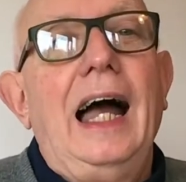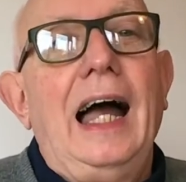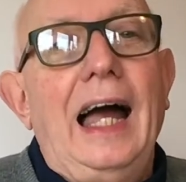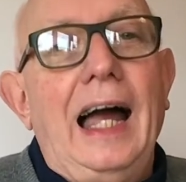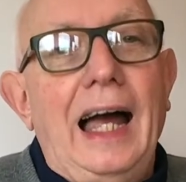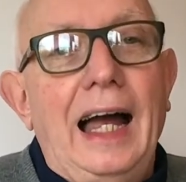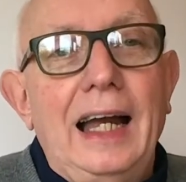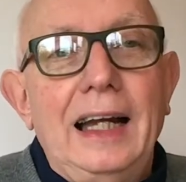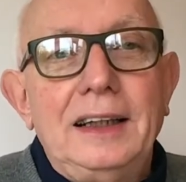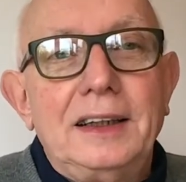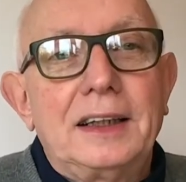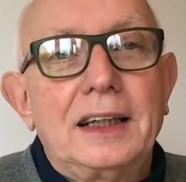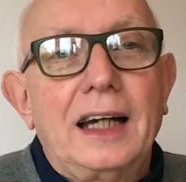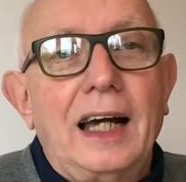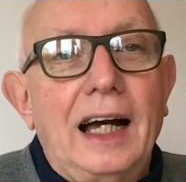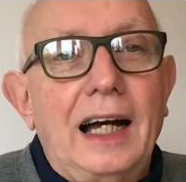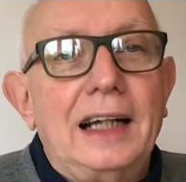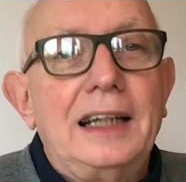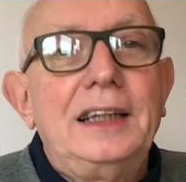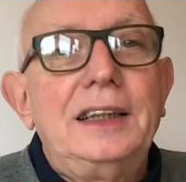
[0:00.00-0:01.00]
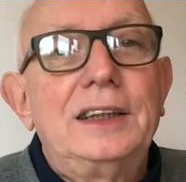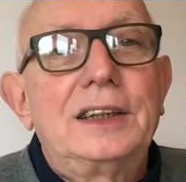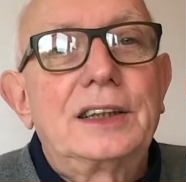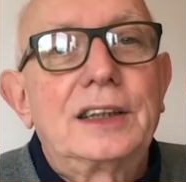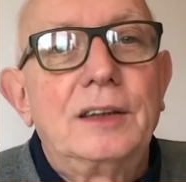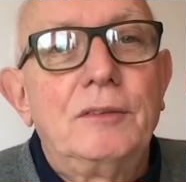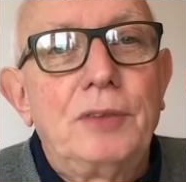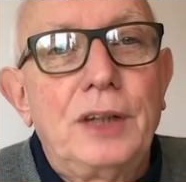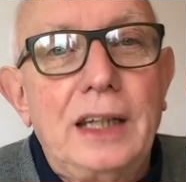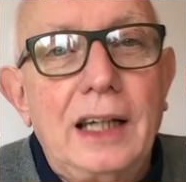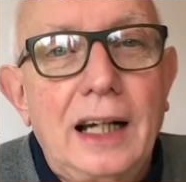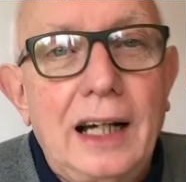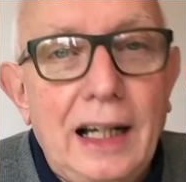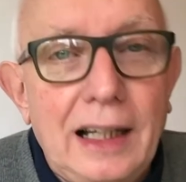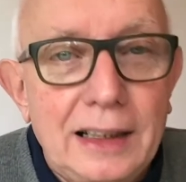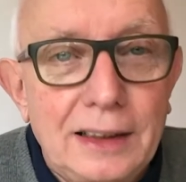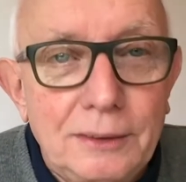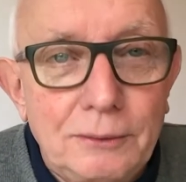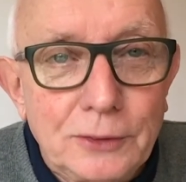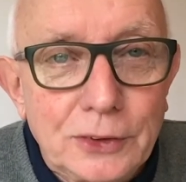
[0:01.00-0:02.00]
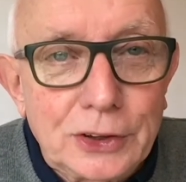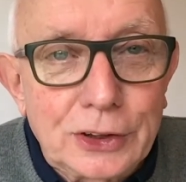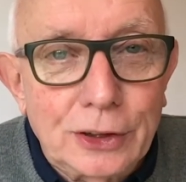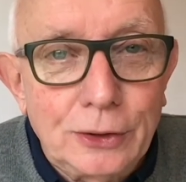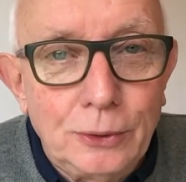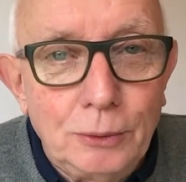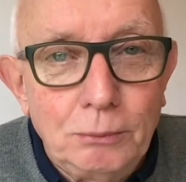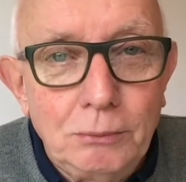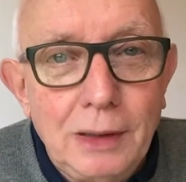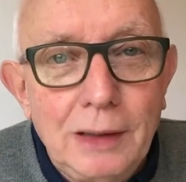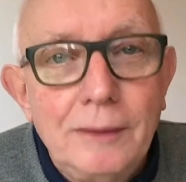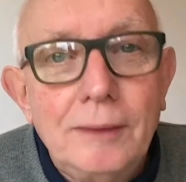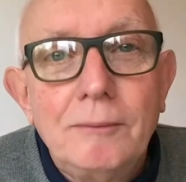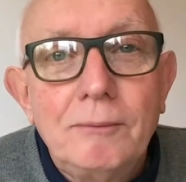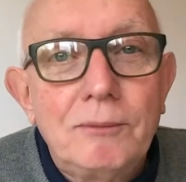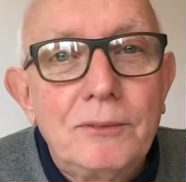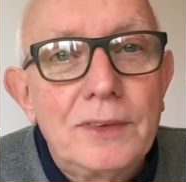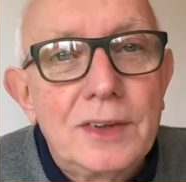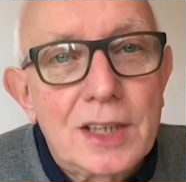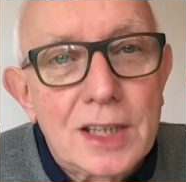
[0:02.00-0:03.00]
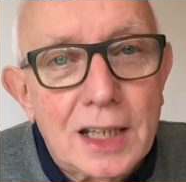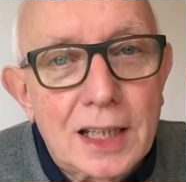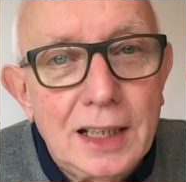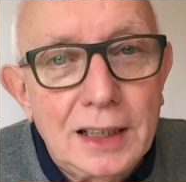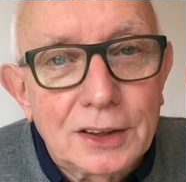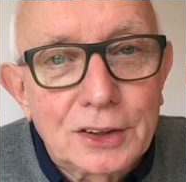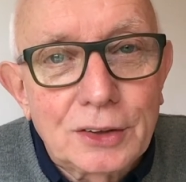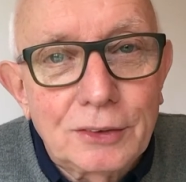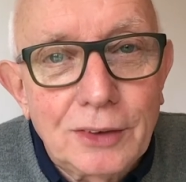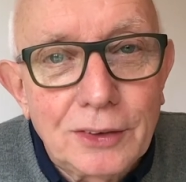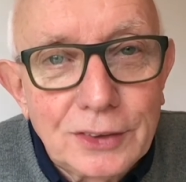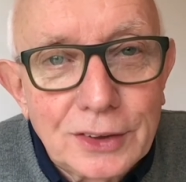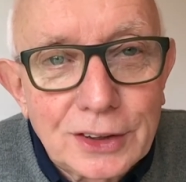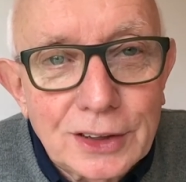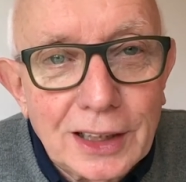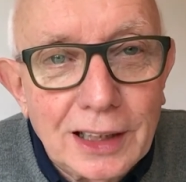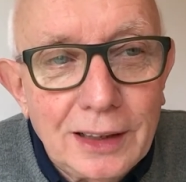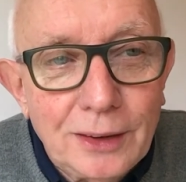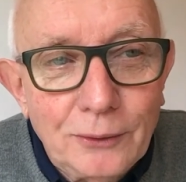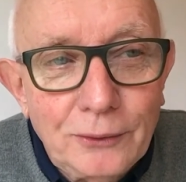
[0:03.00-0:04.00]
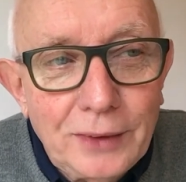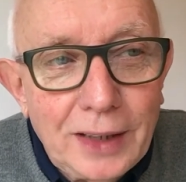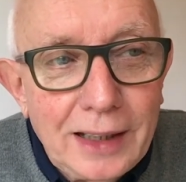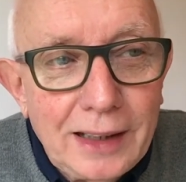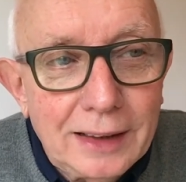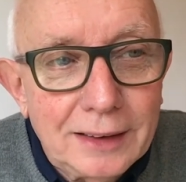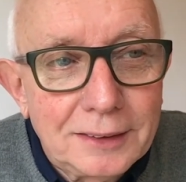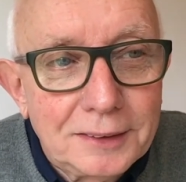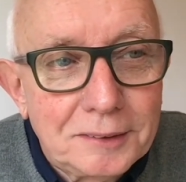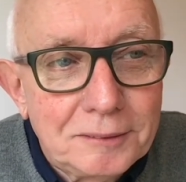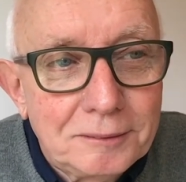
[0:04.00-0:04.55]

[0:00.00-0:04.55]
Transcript: and a severe hailstorm. Tickets are on sale now.